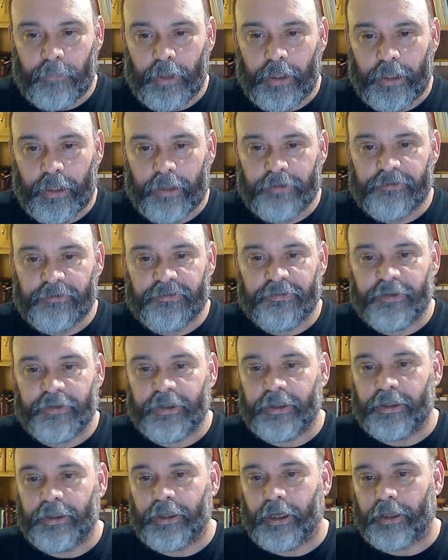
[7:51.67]
Is
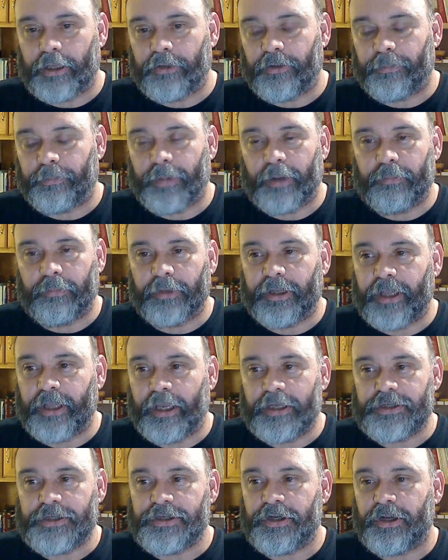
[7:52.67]
the
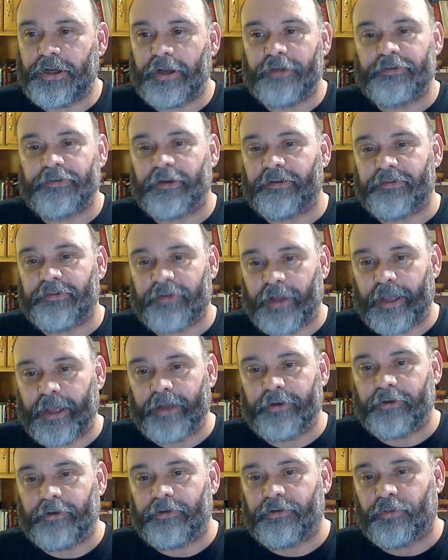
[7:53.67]
publication, is it
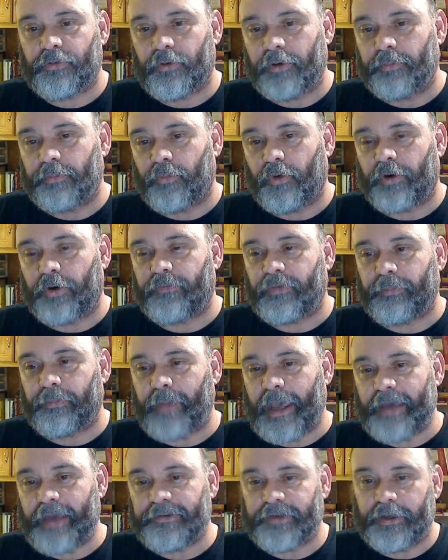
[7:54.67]
slanted toward more of a
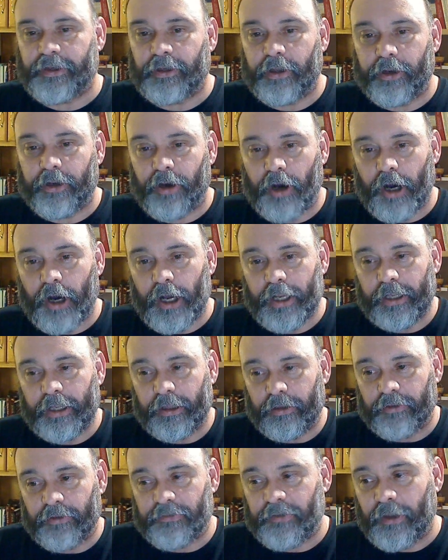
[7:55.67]
masculine
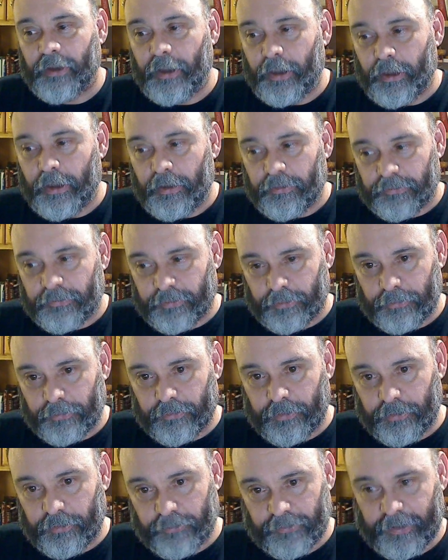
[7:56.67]
audience? So
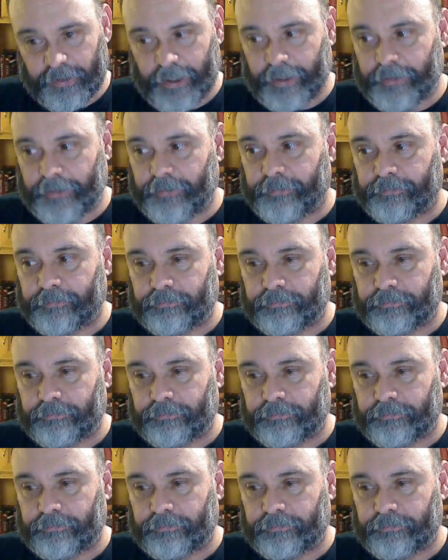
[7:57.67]
there's that